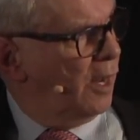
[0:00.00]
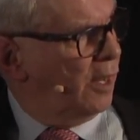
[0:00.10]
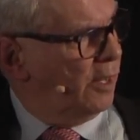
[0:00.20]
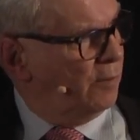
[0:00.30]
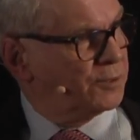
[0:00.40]

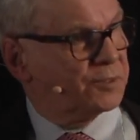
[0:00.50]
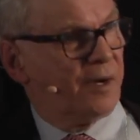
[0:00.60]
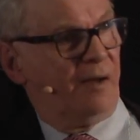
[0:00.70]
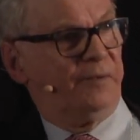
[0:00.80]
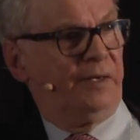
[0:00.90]
He was
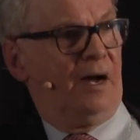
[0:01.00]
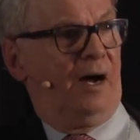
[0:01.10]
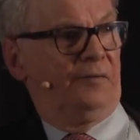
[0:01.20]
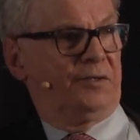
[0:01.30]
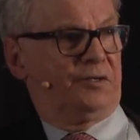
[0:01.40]
traveling
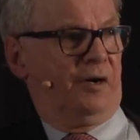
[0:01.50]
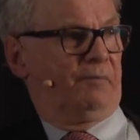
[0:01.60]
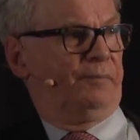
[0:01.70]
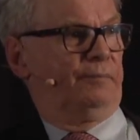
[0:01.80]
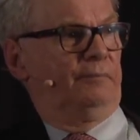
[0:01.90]
on the
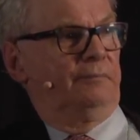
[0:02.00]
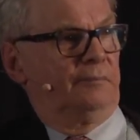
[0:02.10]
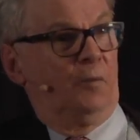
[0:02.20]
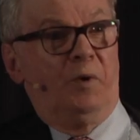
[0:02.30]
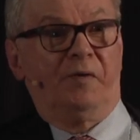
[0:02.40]
ship
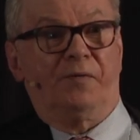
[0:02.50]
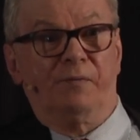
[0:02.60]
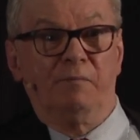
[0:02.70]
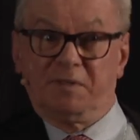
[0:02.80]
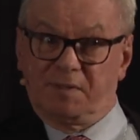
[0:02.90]
with
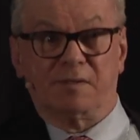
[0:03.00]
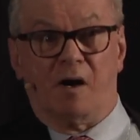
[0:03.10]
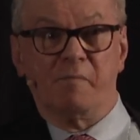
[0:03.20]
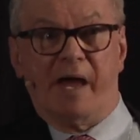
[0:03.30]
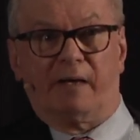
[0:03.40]
Missus
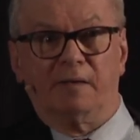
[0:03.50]
Harbeck.